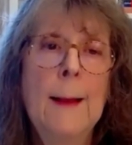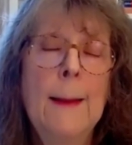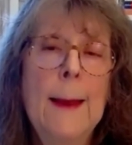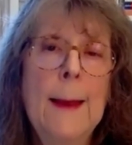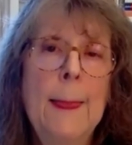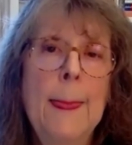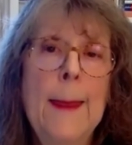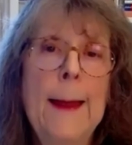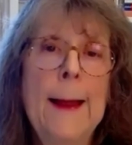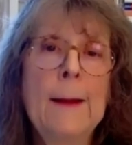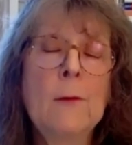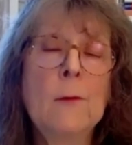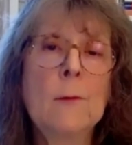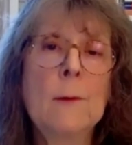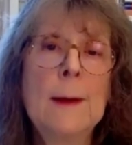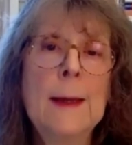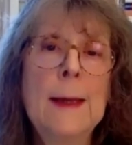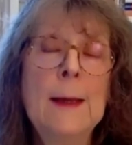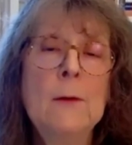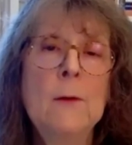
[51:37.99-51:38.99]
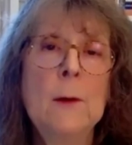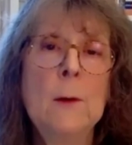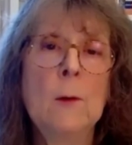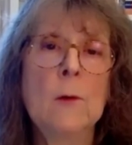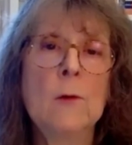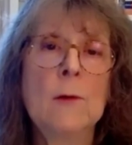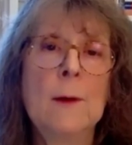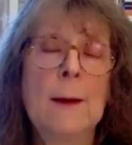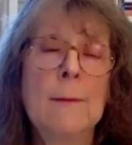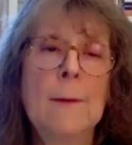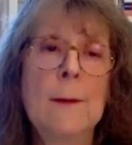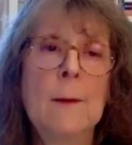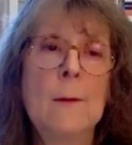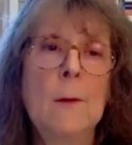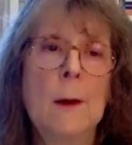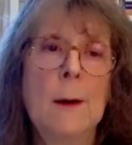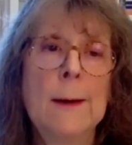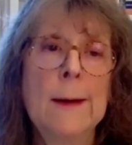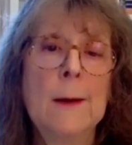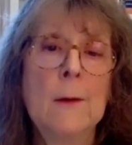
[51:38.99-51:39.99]
And that's easier said than
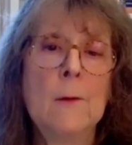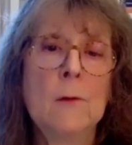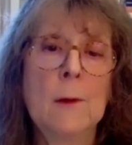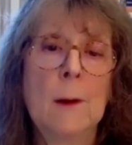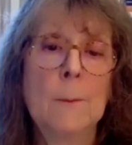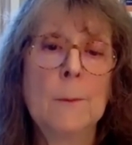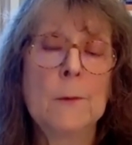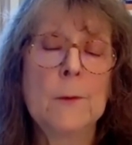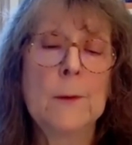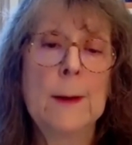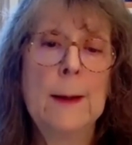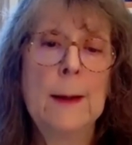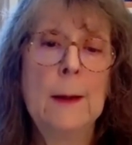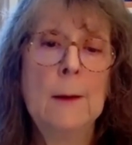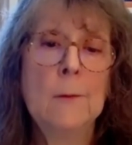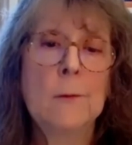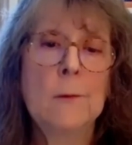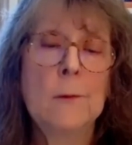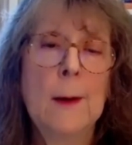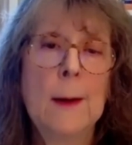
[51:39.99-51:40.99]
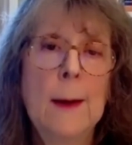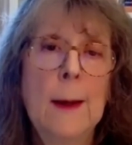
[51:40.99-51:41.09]
done in some cities.